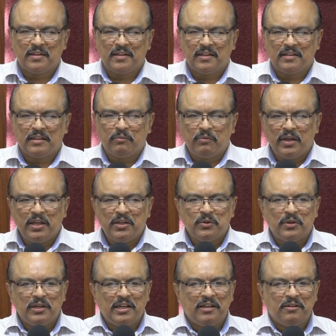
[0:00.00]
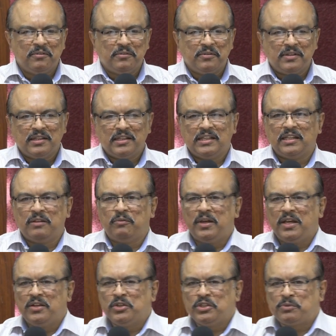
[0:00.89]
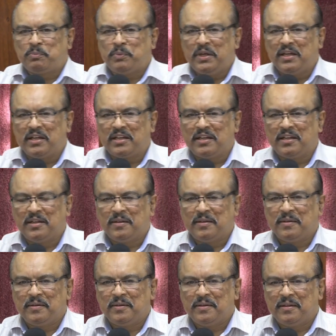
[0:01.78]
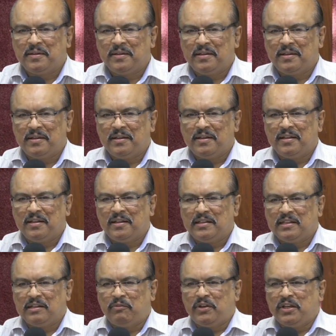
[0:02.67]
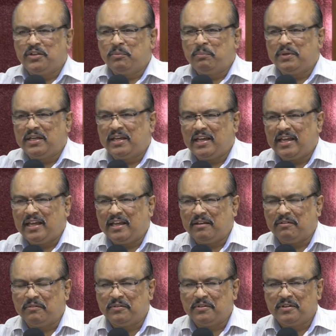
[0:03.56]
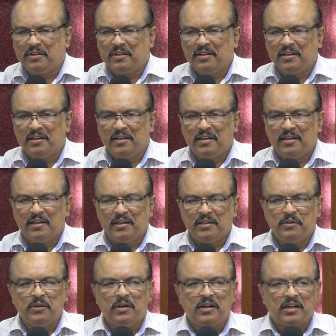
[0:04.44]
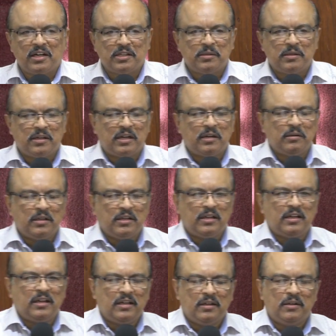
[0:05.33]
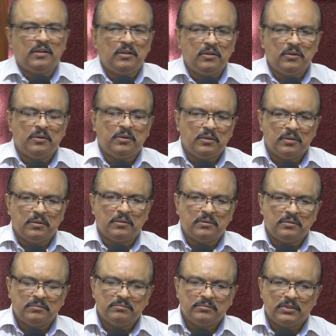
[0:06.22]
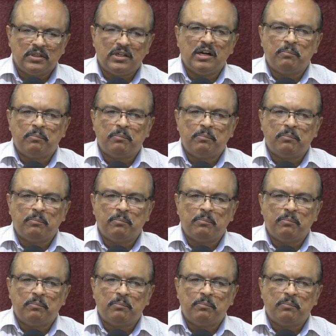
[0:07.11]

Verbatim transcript: The way you live, the way you speak, the way you behave, you are re uh, re uh, uh,